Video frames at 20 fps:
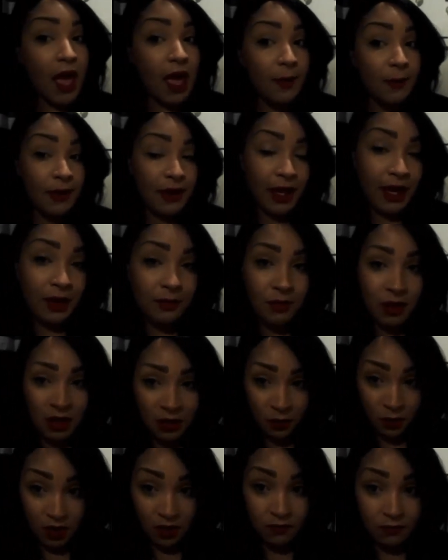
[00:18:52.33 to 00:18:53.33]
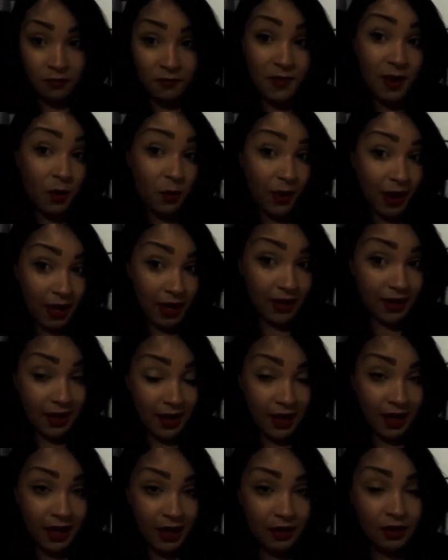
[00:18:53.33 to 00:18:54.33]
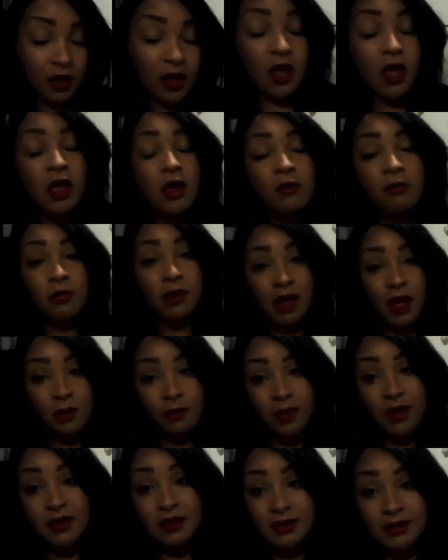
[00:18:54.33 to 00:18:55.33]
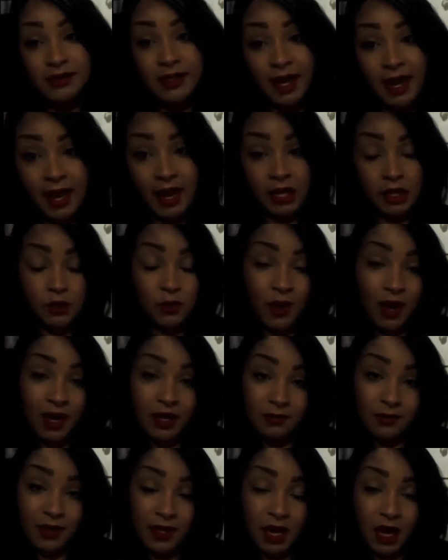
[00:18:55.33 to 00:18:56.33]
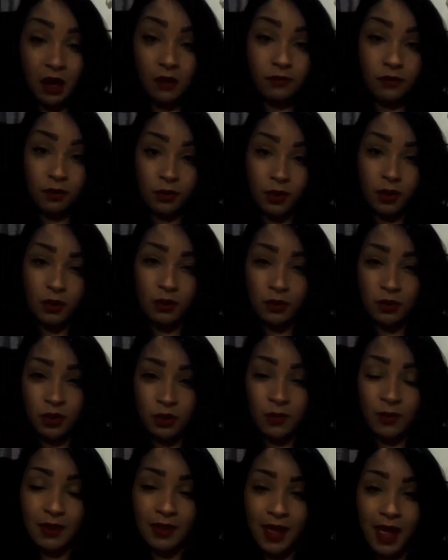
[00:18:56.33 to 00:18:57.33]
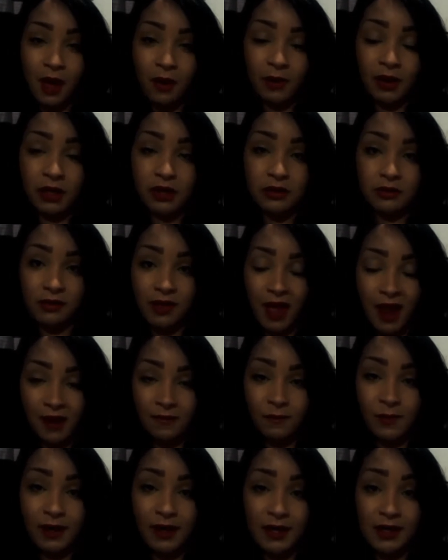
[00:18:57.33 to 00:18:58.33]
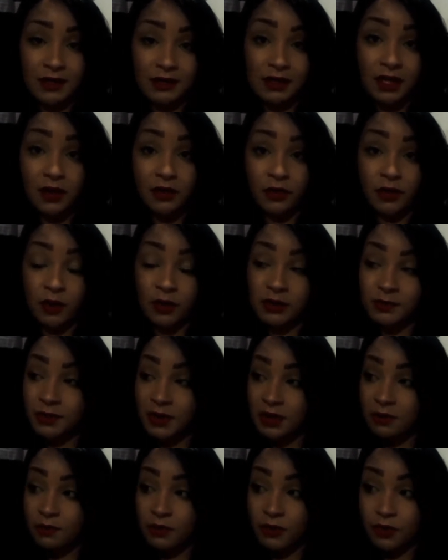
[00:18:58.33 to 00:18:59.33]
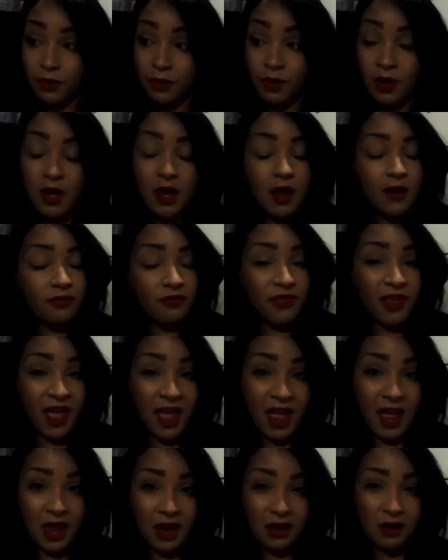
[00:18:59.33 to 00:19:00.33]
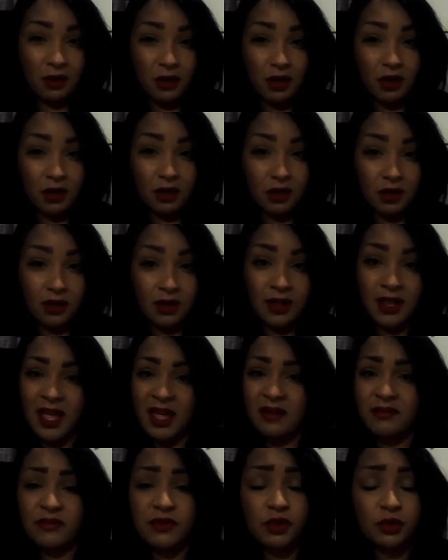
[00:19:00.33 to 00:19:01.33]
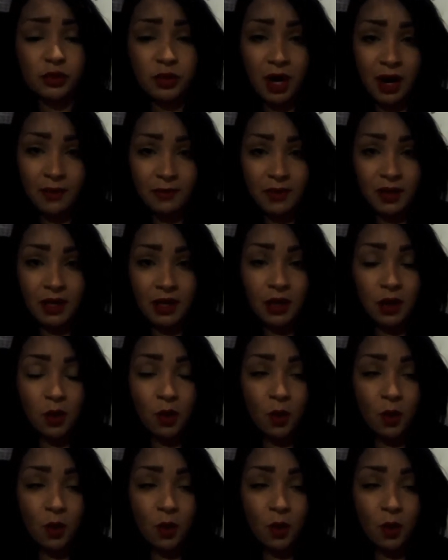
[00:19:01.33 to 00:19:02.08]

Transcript: I blame anyone for my weight gain, but I will say you got to be careful with who you allow in your life because those people that love drama